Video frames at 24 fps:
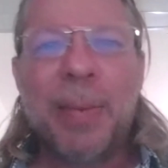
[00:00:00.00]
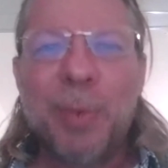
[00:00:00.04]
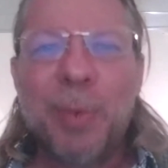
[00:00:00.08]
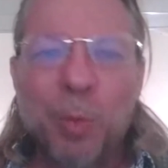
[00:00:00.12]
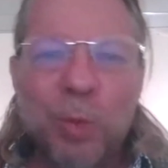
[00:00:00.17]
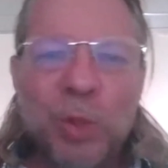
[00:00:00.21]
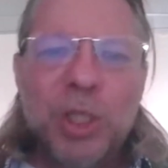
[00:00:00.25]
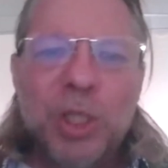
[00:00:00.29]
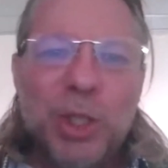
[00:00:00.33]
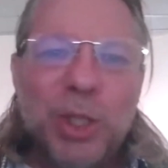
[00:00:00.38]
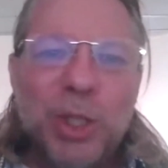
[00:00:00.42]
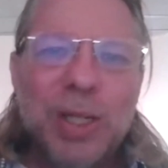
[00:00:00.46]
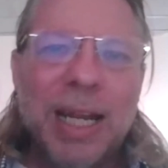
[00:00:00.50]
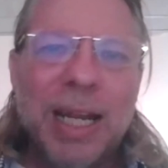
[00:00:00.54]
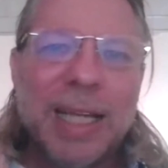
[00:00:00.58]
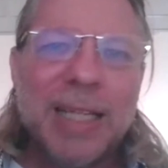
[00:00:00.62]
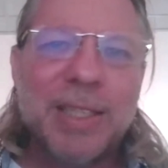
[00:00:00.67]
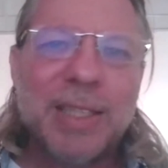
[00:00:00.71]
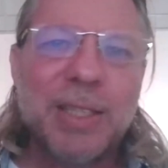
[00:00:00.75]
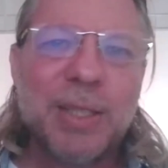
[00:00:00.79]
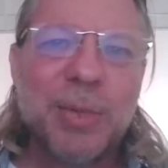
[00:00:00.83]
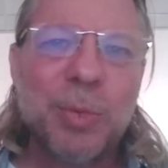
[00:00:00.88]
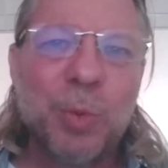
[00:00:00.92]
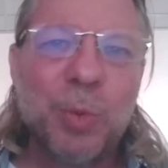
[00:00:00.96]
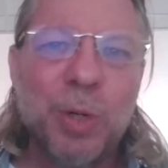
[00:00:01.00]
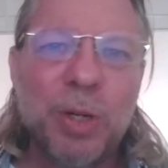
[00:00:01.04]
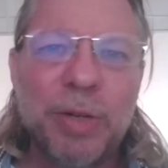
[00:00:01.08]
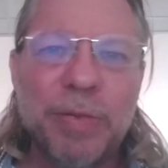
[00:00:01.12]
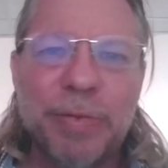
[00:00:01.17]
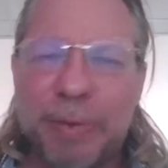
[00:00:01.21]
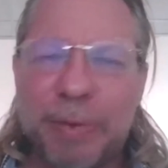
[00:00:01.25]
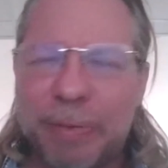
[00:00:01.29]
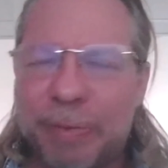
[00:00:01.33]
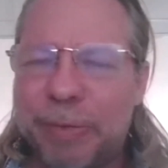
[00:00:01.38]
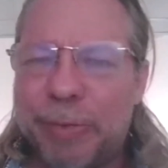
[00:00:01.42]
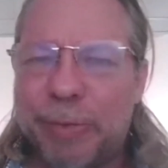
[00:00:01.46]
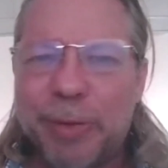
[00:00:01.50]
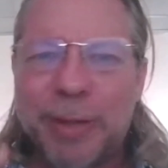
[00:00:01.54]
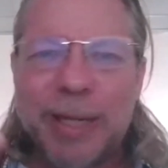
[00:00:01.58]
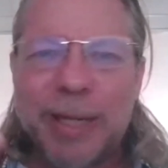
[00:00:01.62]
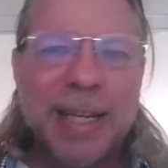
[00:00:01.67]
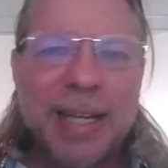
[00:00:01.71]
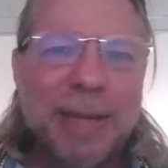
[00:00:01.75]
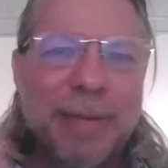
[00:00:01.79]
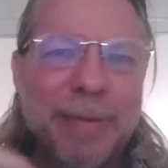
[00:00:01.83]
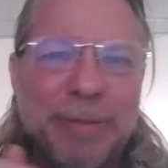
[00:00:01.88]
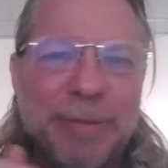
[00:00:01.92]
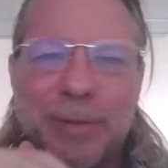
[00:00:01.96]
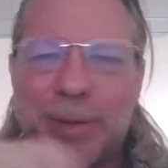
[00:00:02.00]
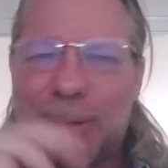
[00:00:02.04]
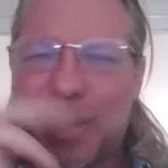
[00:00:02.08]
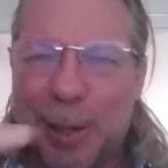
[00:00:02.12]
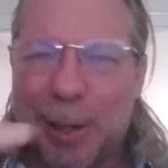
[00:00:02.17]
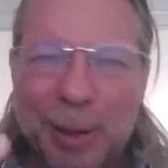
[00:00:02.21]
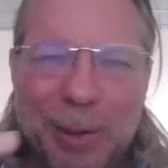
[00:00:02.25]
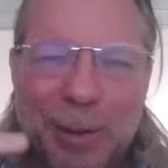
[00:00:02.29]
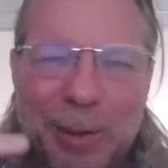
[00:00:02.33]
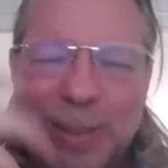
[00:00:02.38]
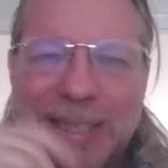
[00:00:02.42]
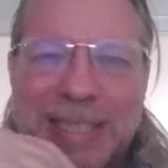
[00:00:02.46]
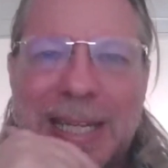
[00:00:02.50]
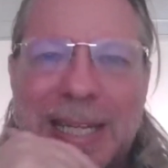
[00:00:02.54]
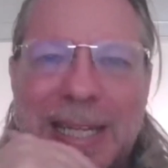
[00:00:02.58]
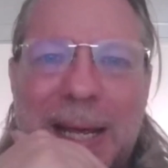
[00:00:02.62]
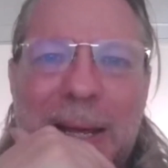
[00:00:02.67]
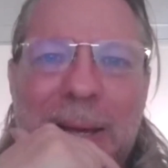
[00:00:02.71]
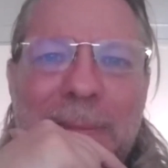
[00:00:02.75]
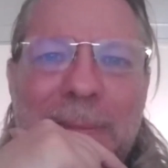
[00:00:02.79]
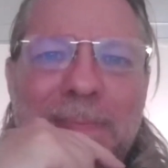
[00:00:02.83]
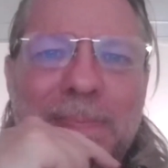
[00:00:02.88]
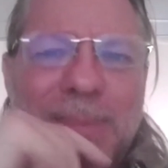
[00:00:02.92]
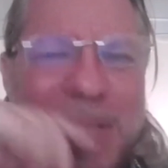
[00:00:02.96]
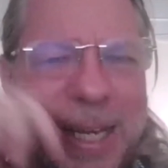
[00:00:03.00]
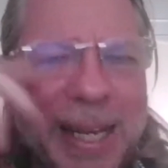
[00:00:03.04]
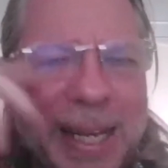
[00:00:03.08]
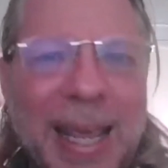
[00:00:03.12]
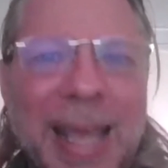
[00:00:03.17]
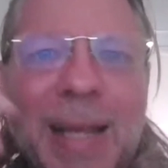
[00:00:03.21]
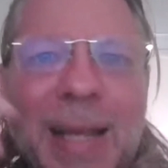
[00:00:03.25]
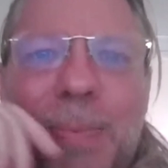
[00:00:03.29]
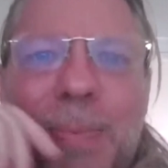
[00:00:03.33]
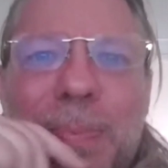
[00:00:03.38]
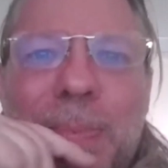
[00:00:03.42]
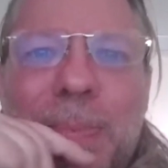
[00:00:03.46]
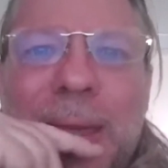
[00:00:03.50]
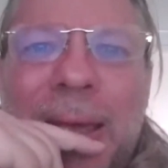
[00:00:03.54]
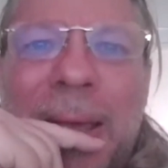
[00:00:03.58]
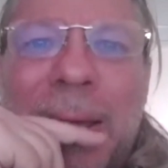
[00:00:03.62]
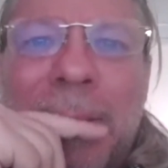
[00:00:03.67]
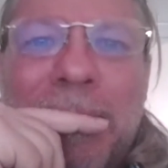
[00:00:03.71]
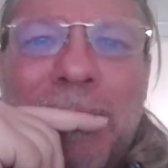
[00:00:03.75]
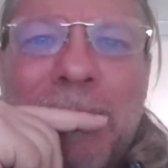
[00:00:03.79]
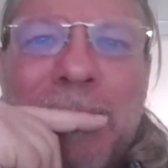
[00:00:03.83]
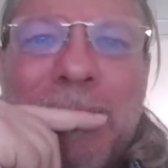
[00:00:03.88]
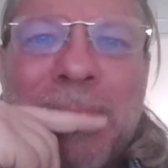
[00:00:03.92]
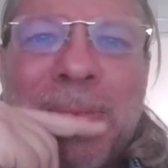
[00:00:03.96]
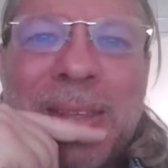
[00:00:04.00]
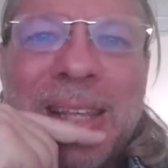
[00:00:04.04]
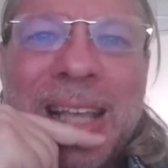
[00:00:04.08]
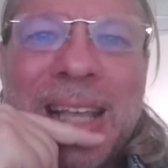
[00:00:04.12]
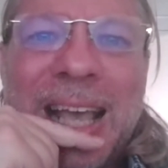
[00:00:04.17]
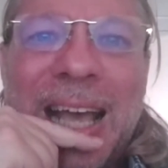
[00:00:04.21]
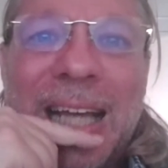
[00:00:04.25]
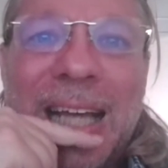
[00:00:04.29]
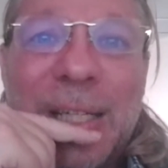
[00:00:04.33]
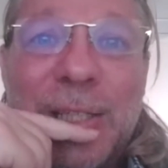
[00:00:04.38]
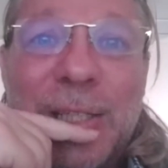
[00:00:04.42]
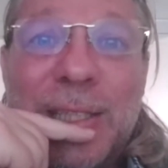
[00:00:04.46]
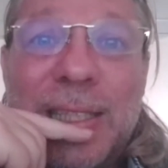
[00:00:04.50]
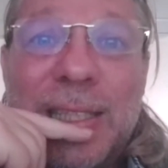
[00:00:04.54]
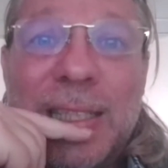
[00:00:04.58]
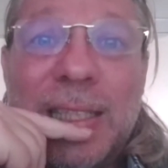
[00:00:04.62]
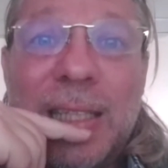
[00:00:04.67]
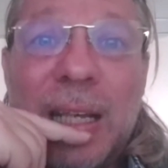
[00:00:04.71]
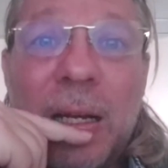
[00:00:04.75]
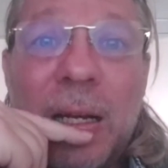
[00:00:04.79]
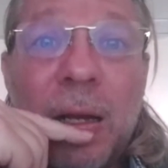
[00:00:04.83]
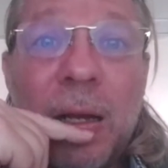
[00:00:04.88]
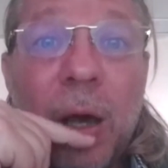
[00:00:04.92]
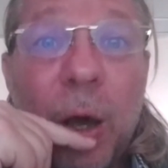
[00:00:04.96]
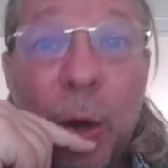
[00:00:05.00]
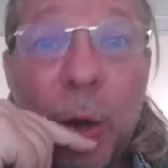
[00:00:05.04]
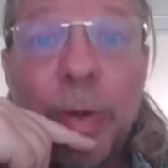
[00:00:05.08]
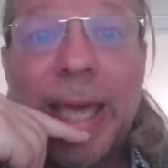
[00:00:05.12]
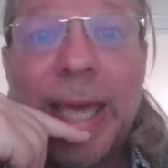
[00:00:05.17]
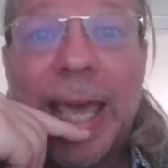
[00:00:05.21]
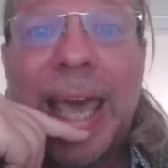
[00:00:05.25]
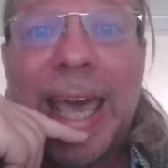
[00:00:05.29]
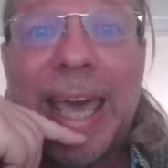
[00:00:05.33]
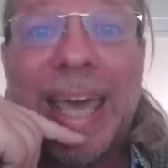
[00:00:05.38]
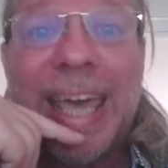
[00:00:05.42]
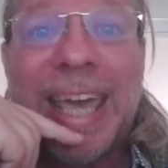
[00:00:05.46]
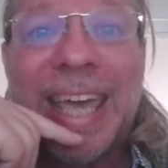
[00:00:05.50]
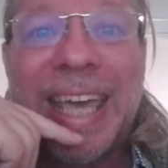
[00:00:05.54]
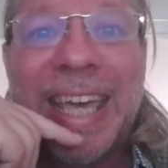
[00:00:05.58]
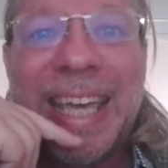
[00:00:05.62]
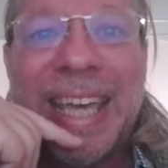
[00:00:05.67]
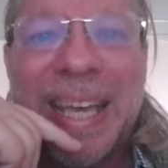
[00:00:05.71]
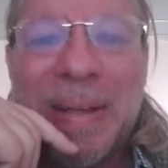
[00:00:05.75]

"Would you like to work for free for a long time to help me?" And she said, "Okay."